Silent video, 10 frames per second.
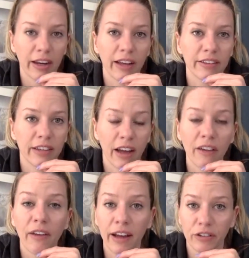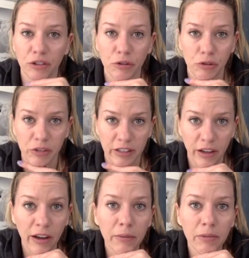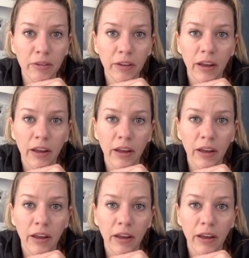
I've asked you 3 times.